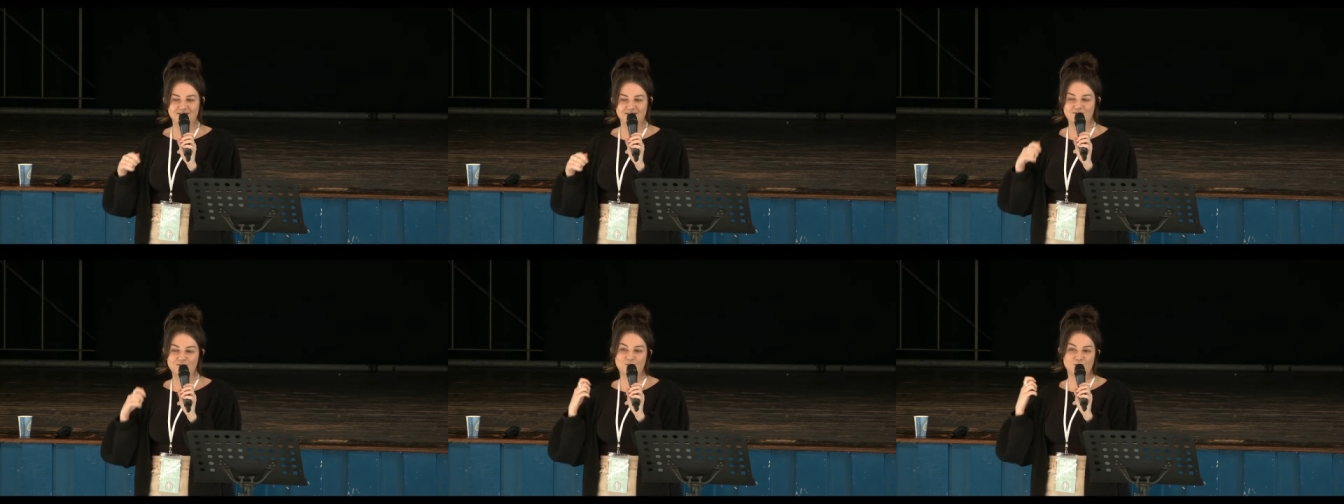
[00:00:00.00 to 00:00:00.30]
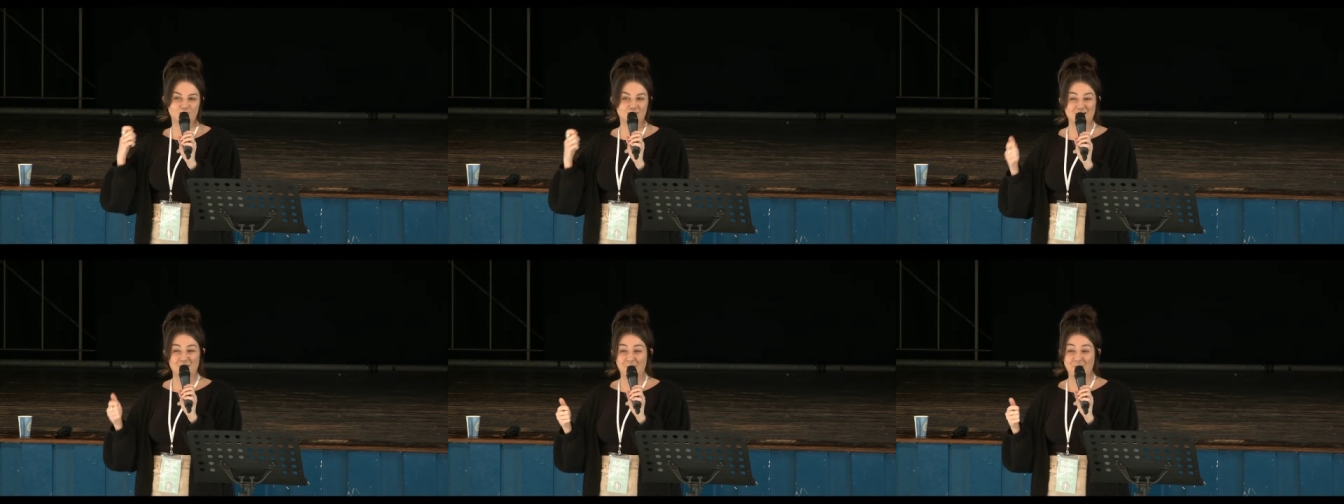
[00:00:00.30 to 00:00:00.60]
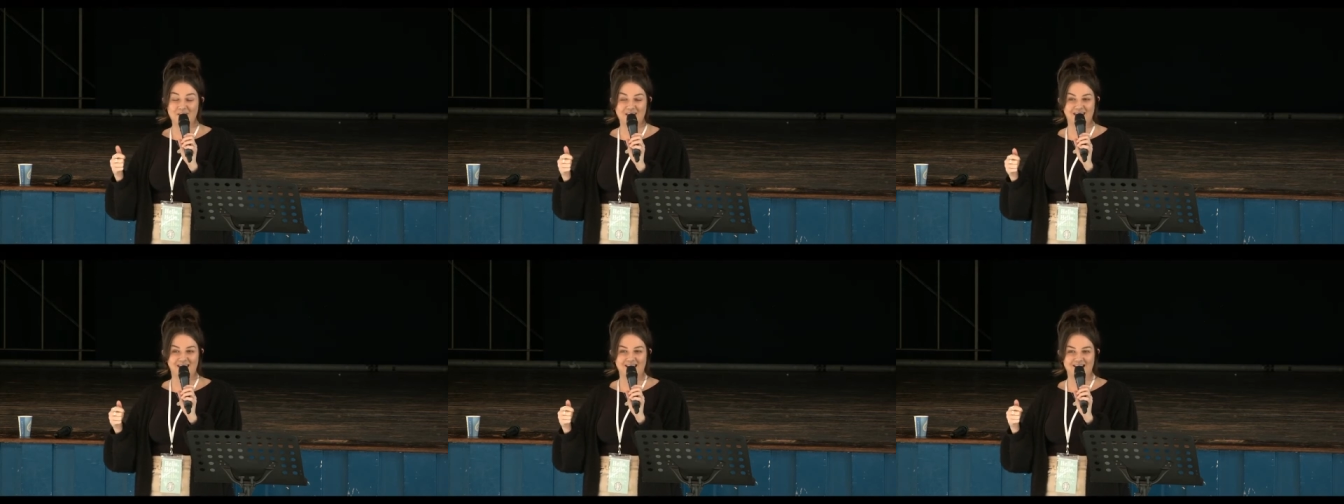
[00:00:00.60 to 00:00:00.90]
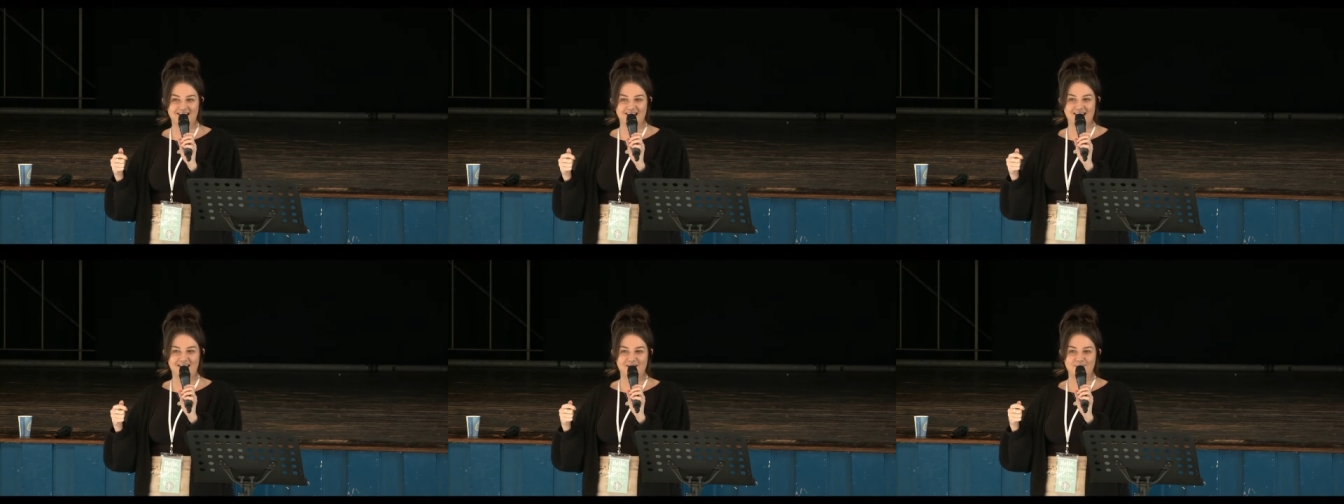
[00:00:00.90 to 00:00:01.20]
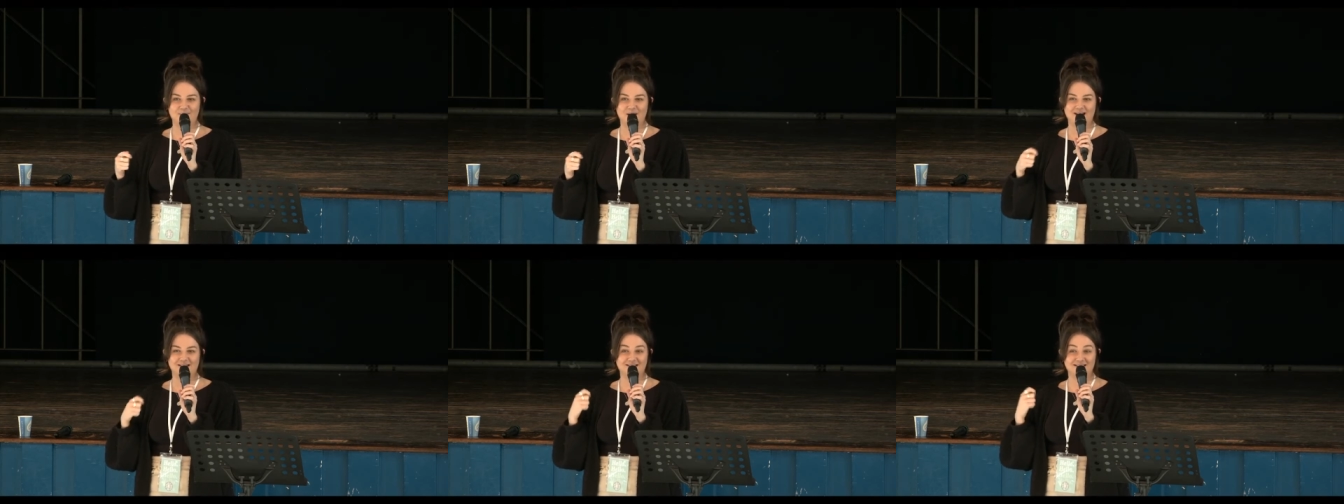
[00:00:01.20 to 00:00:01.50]
saw something in
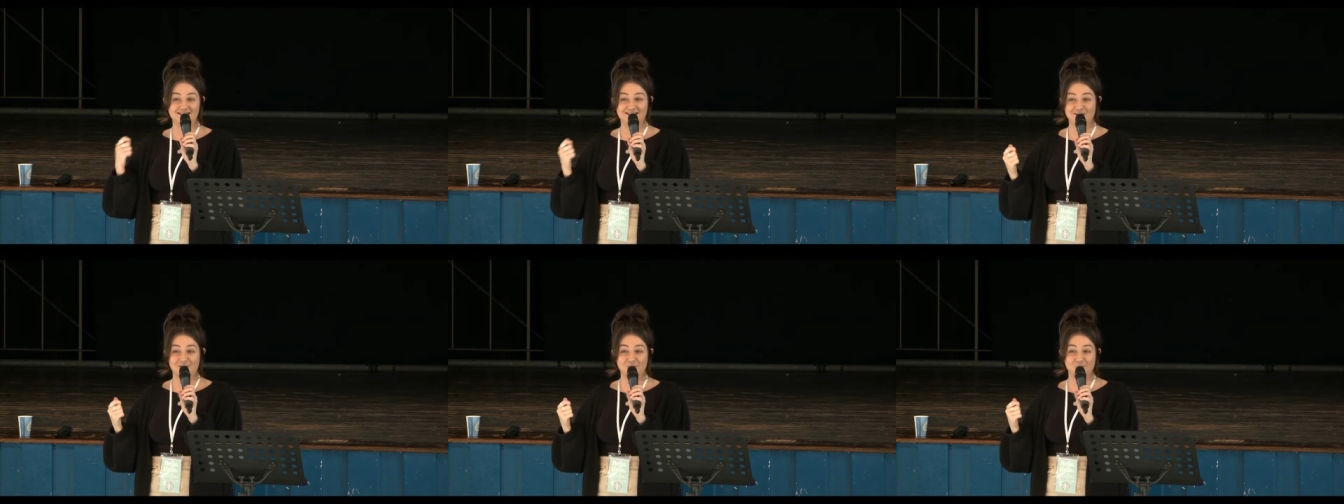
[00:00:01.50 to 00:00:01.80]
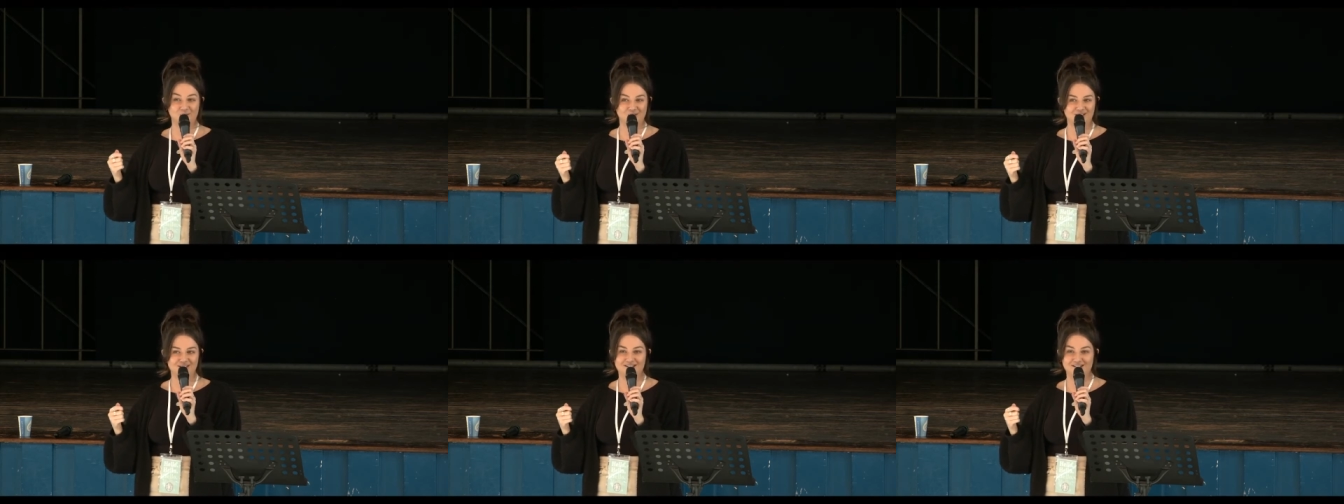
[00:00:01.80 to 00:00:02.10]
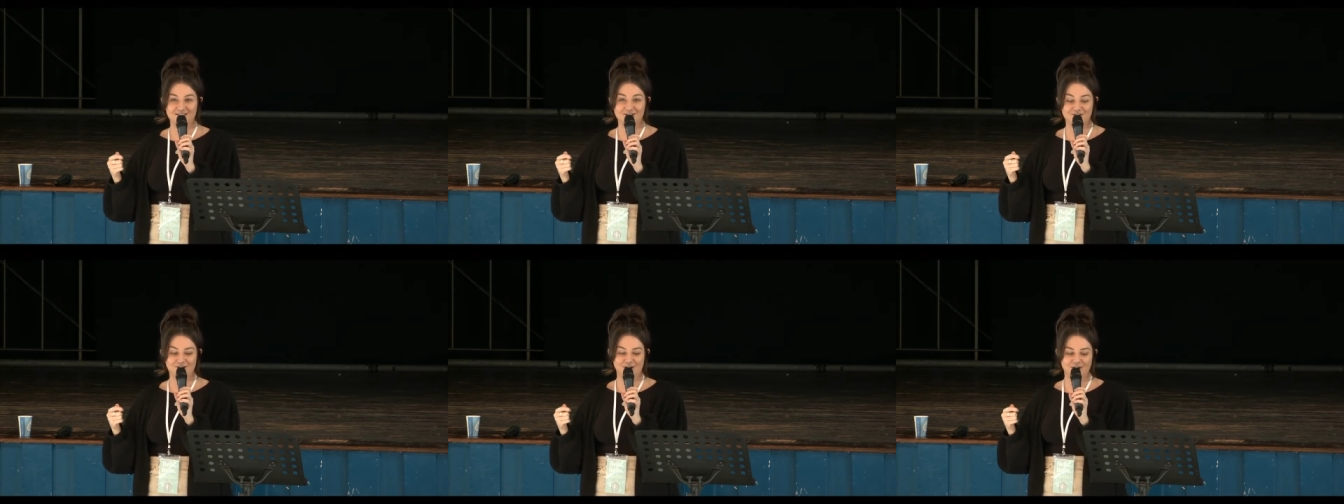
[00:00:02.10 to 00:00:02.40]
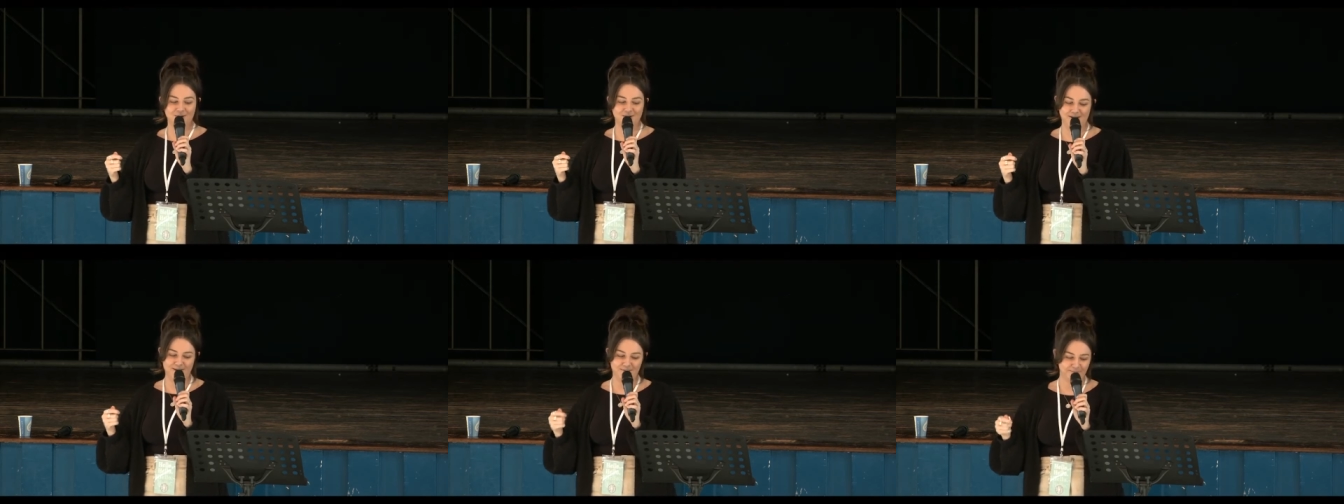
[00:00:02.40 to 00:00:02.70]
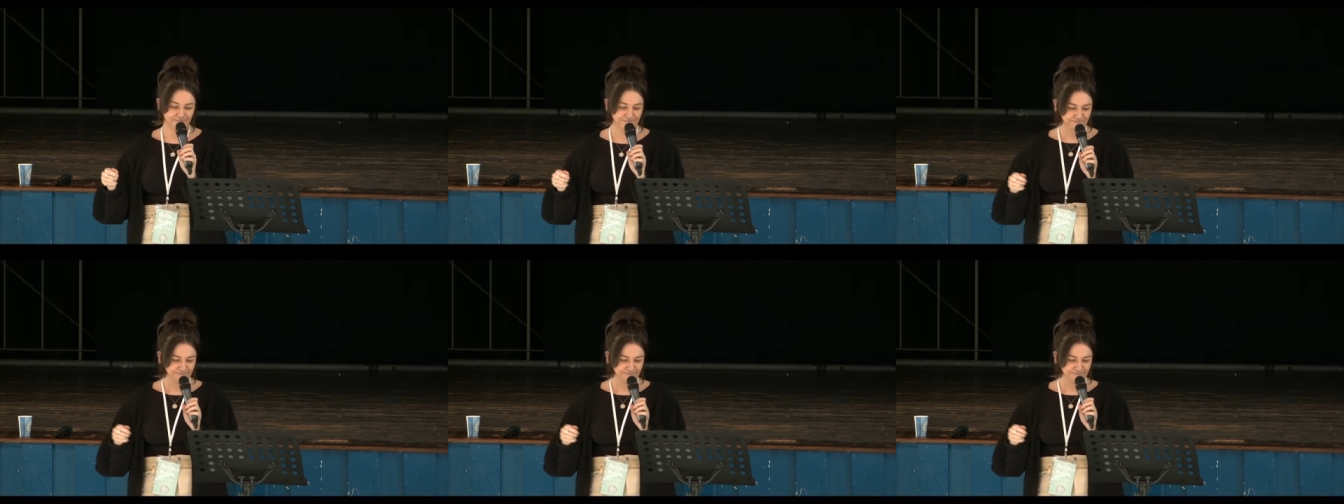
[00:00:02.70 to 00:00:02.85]
him, and still wanted to know him.